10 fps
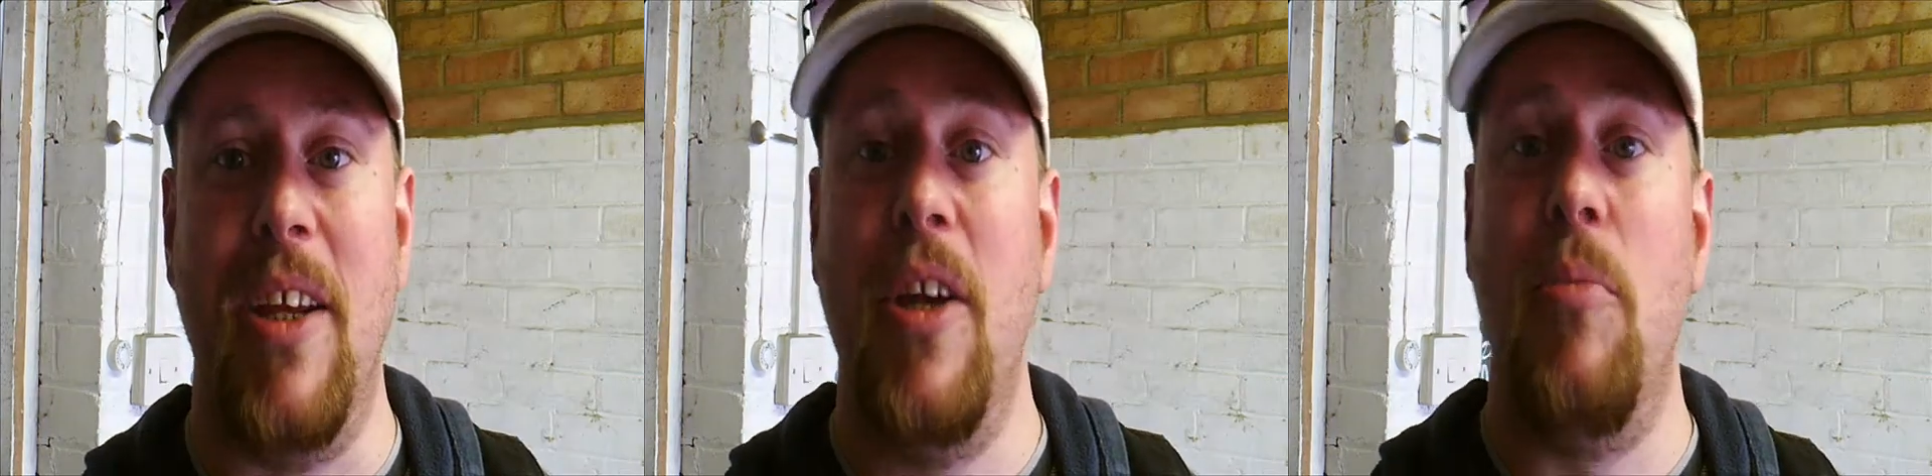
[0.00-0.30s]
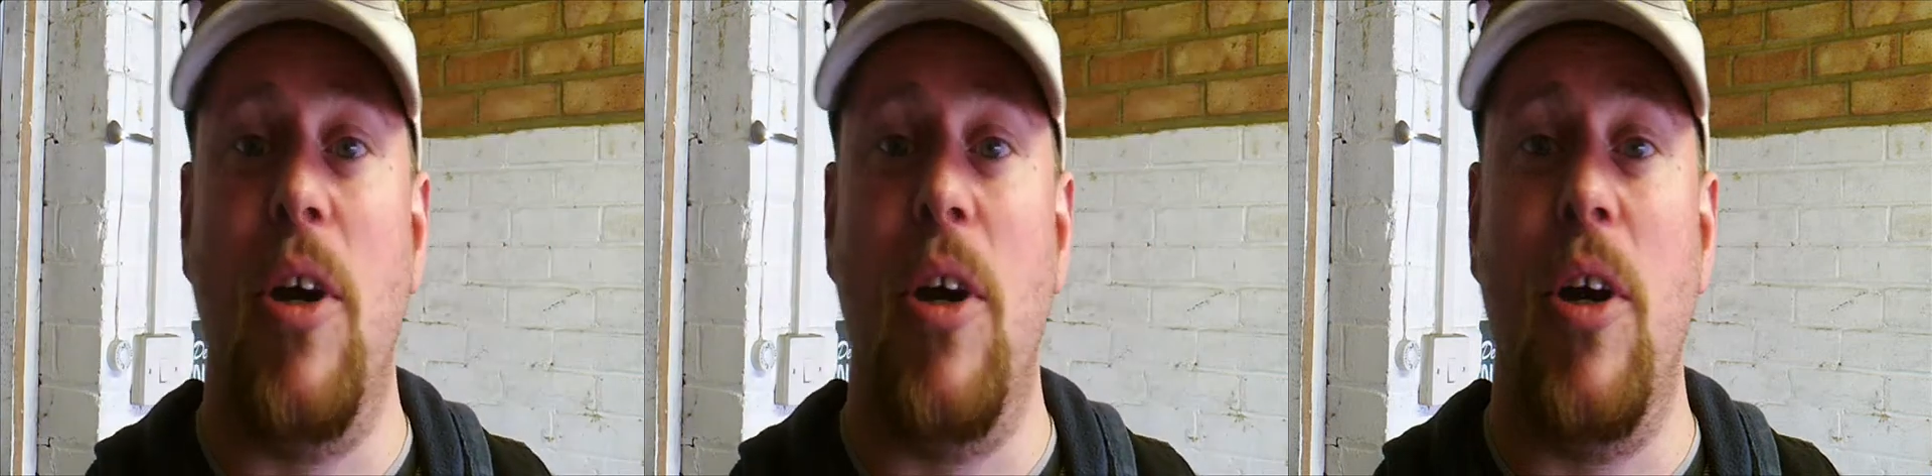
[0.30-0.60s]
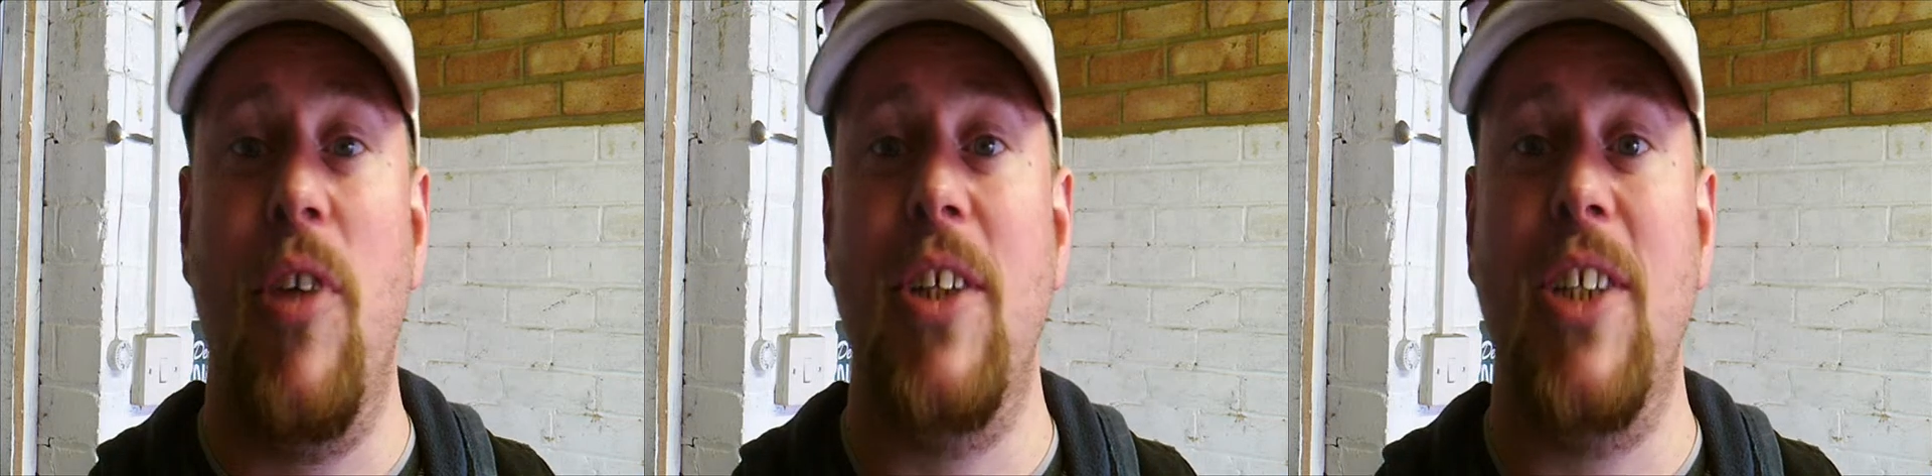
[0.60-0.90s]
But
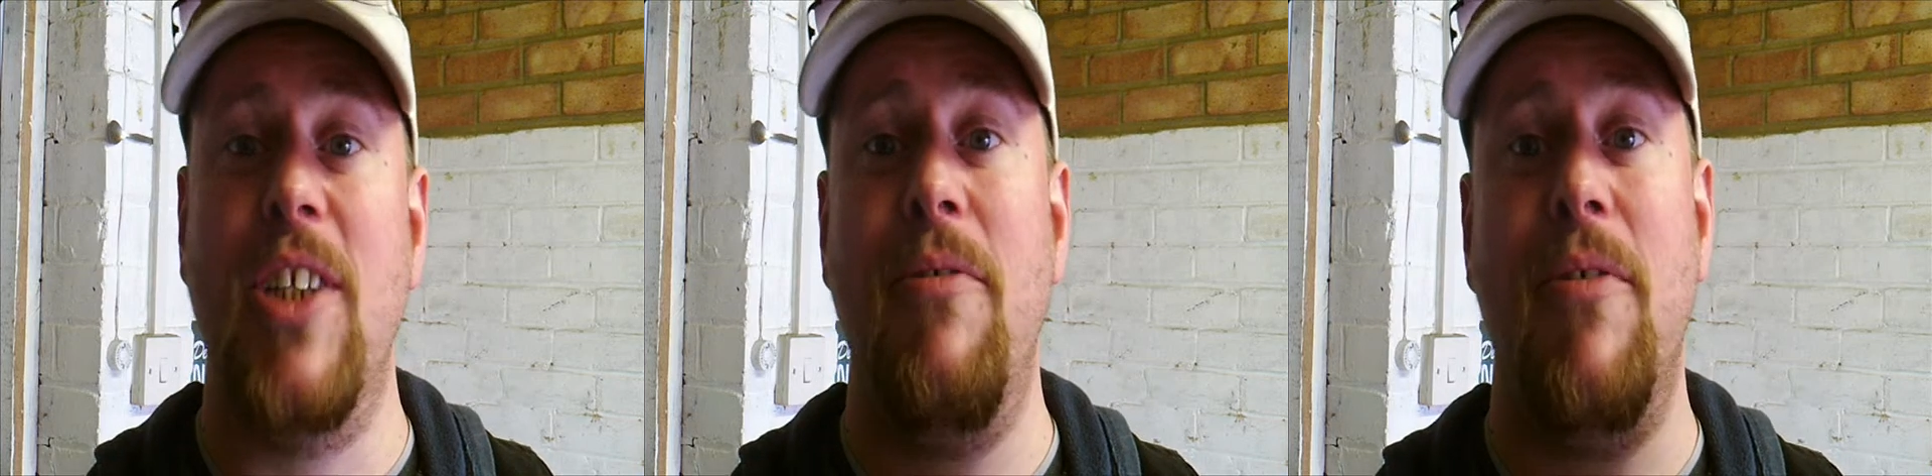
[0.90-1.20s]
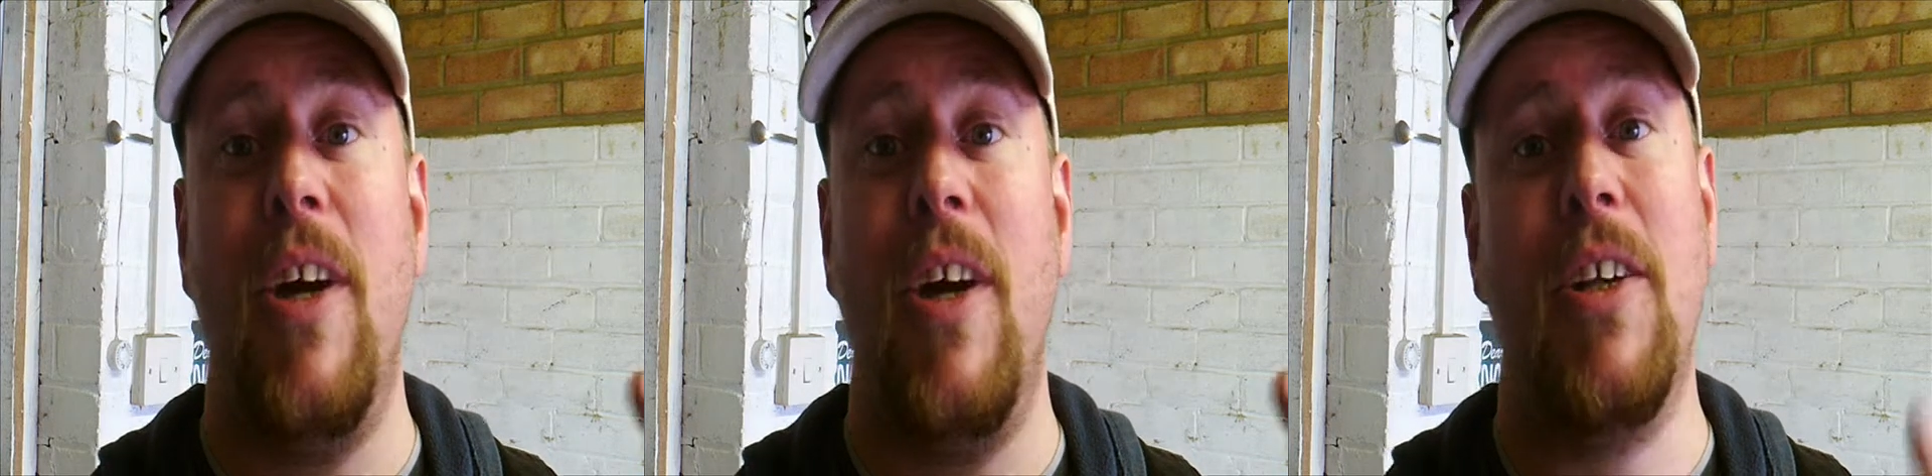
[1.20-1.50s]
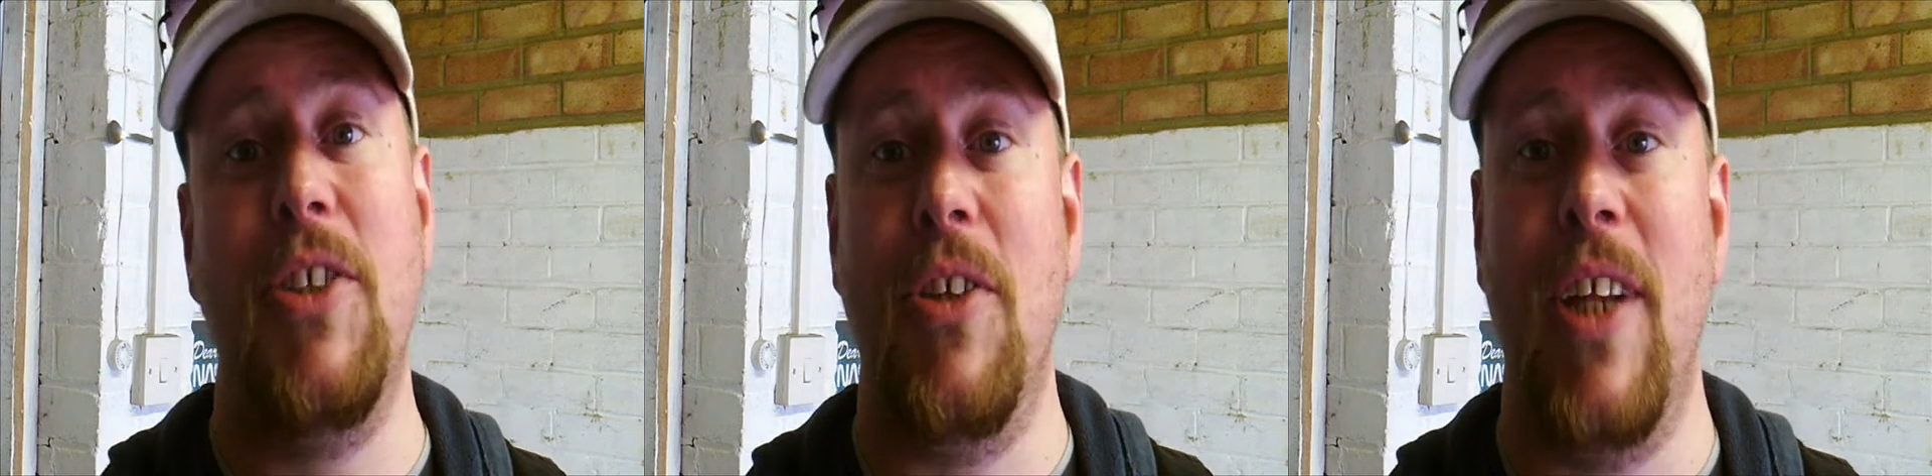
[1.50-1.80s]
ride safe, and I'll
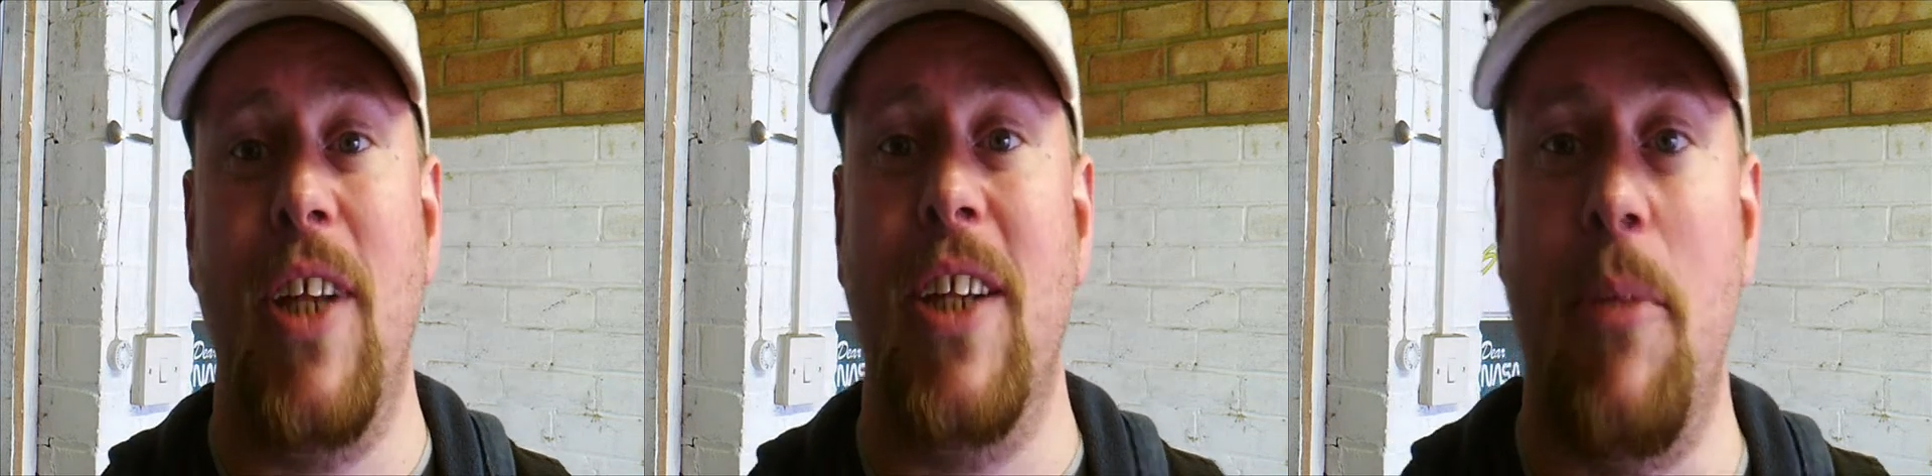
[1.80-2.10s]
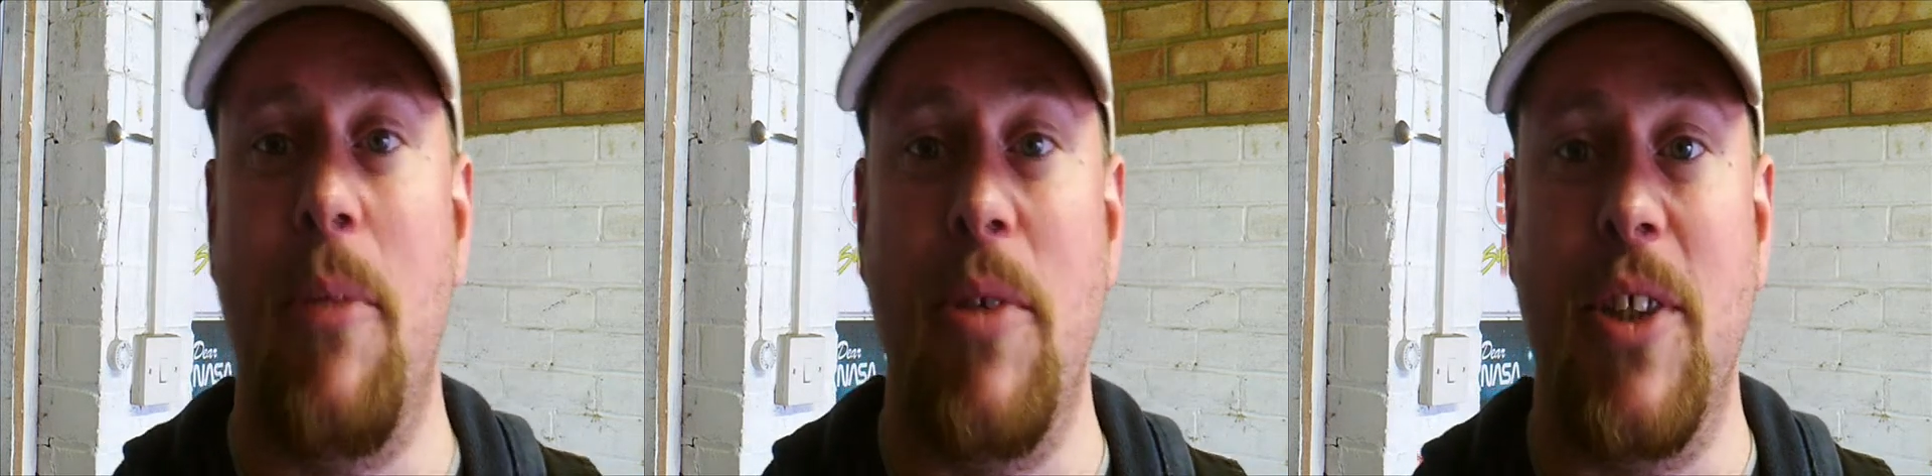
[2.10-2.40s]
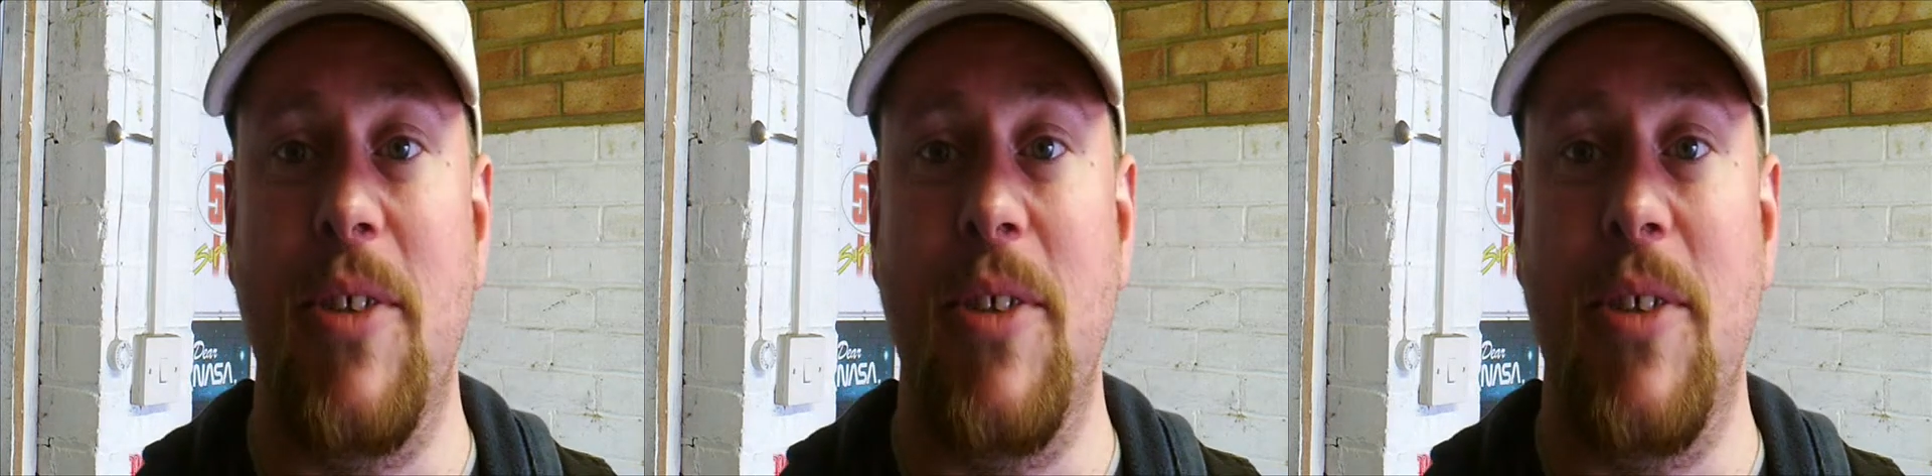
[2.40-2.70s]
see you on the next
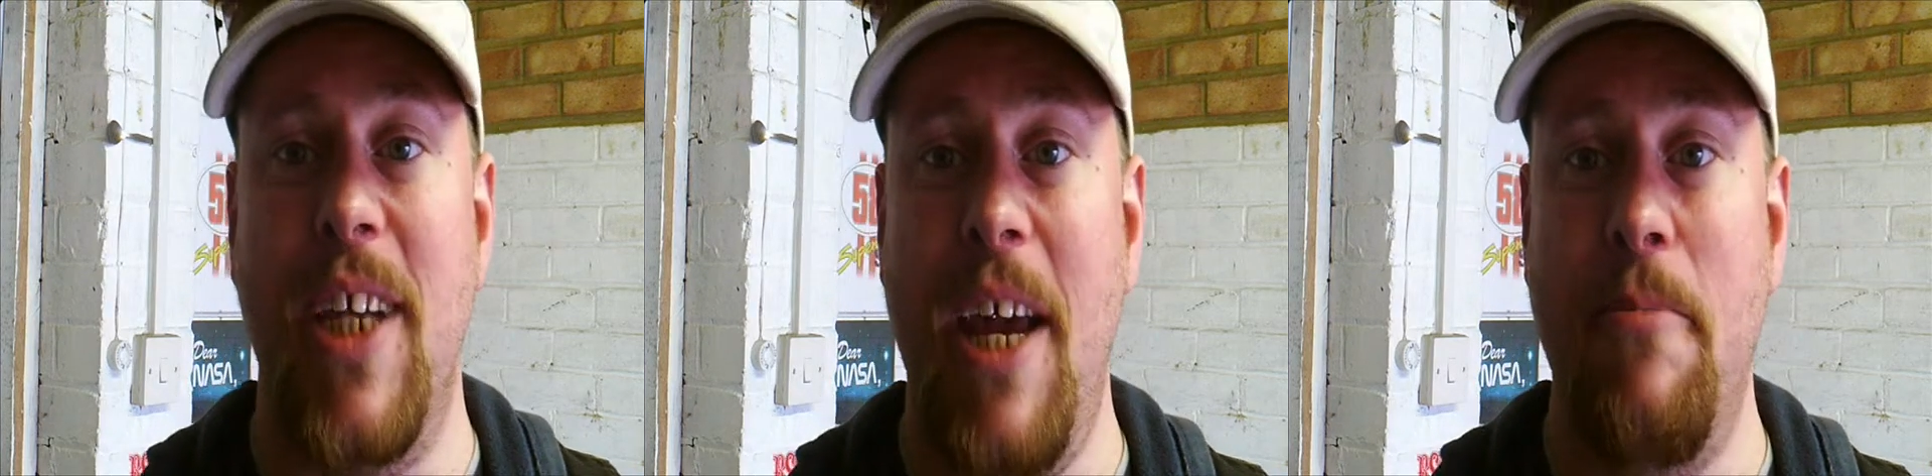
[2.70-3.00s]
episode. Take care.